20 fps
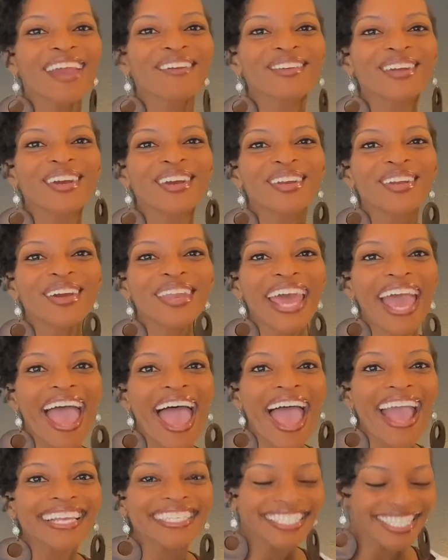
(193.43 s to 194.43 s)
we're going to go to
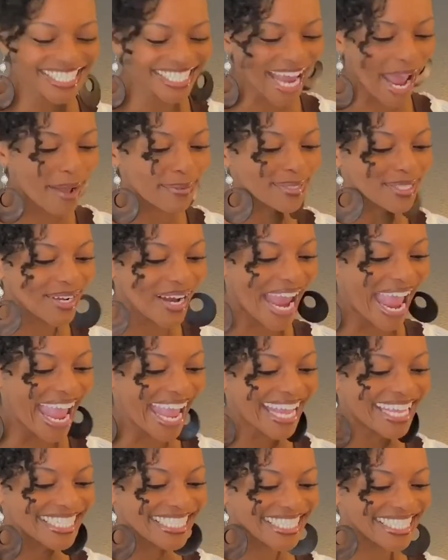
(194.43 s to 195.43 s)
Acts chapter
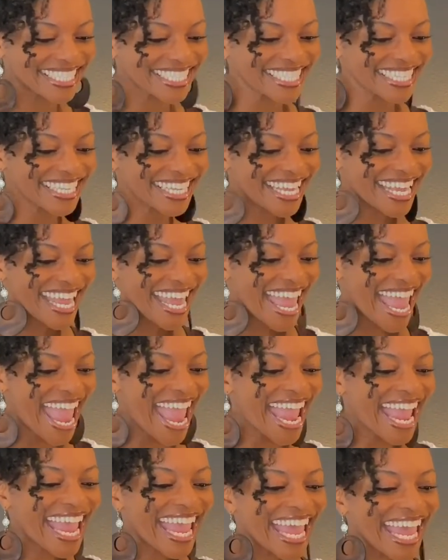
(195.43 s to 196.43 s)
8.
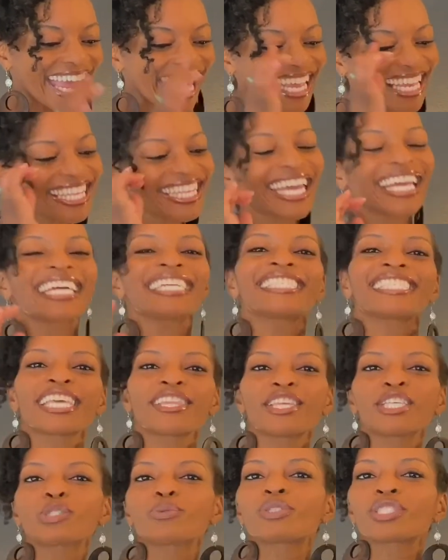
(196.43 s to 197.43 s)
And like I said,
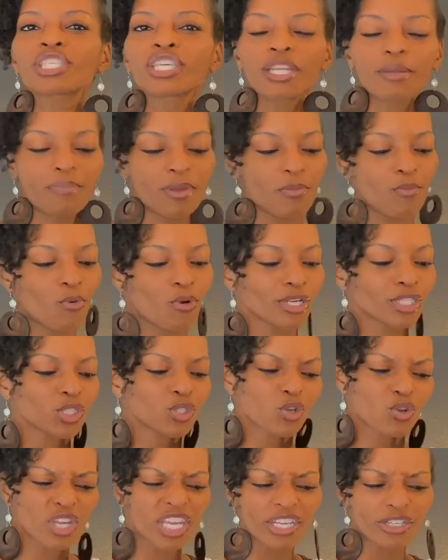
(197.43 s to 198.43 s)
this one's going to be more
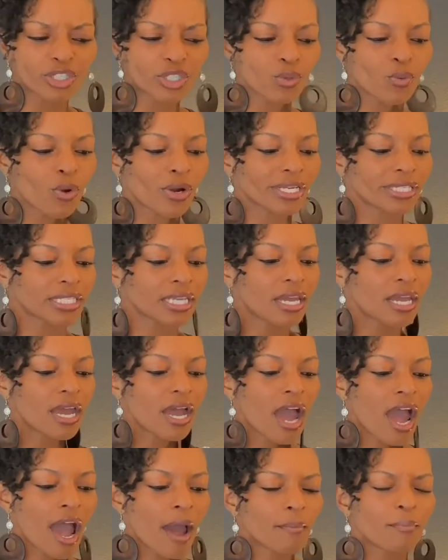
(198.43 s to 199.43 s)
geared towards
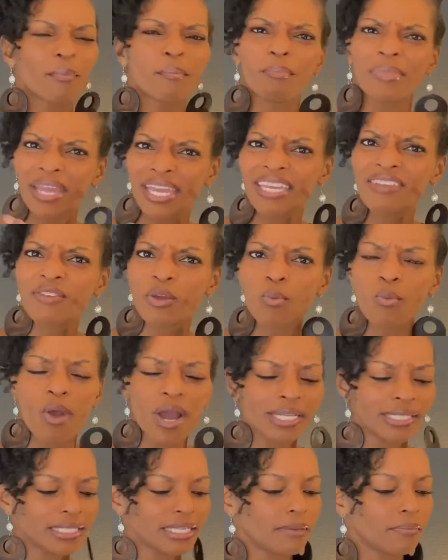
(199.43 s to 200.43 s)
even
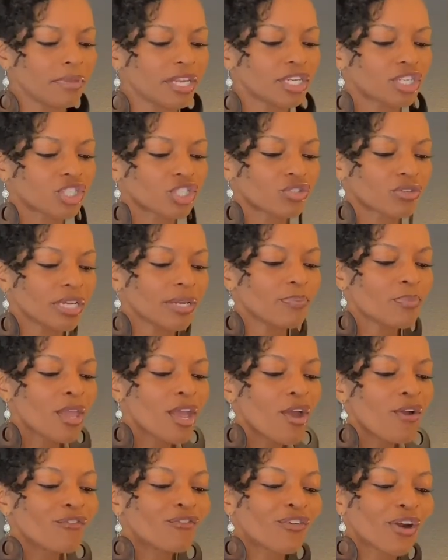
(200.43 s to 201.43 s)
wants in ministry.
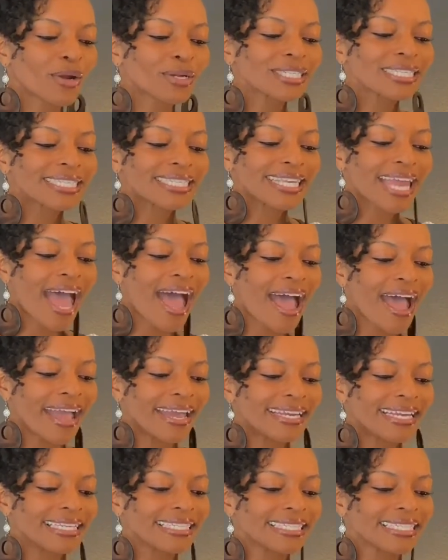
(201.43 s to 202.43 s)
Verse
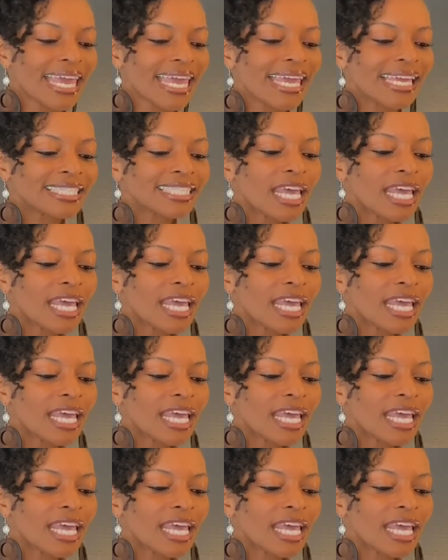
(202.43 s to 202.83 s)
9, it says,